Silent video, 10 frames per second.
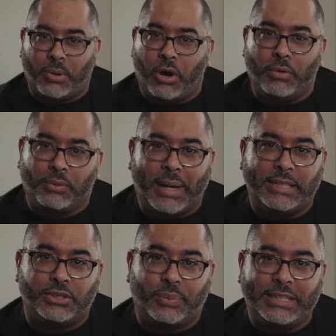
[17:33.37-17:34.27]
Baldwin
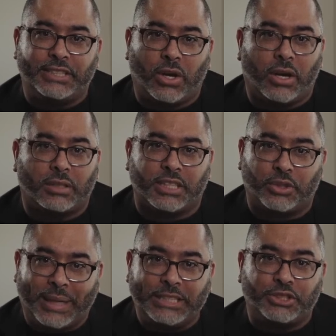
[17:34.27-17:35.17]
writes, Ray Charles, a
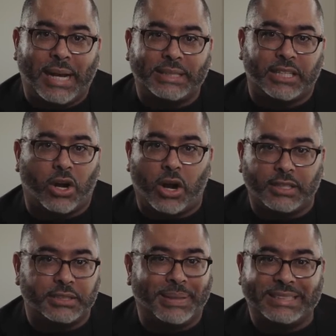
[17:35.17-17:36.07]
great tragic
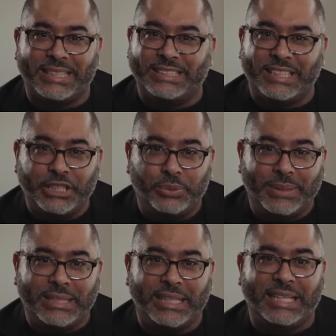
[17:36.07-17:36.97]
artist, makes a
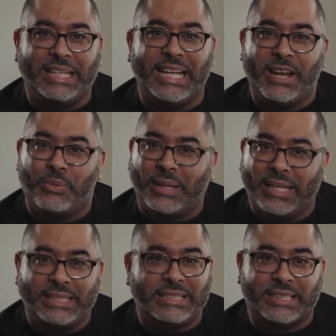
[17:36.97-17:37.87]
genuinely
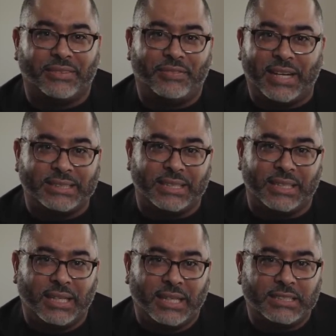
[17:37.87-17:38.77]
religious
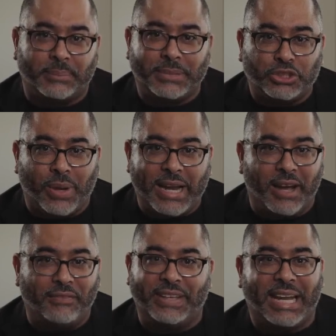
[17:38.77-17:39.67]
confession, something
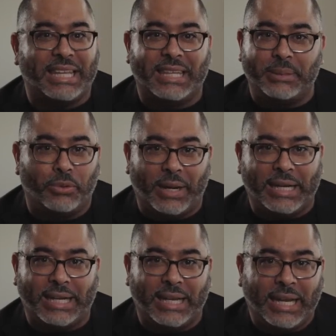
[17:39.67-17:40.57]
triumphant and
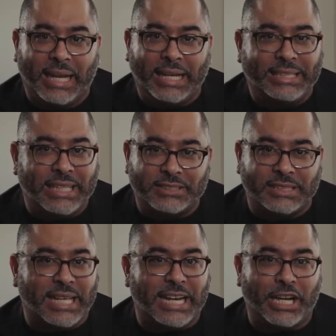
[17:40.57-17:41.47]
liberating. He tells
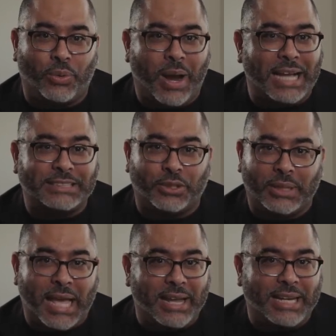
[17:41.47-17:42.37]
us that he cried so
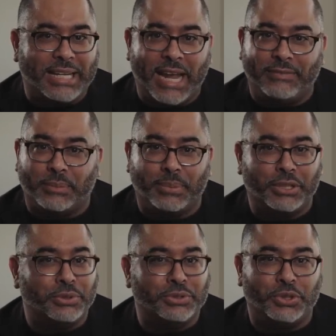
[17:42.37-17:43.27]
loud he gave the
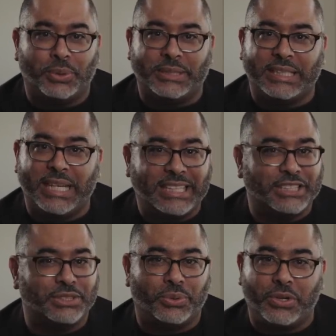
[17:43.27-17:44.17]
blues to his
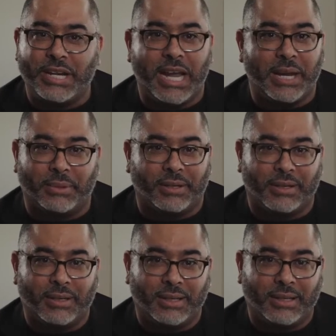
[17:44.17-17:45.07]
next door neighbor.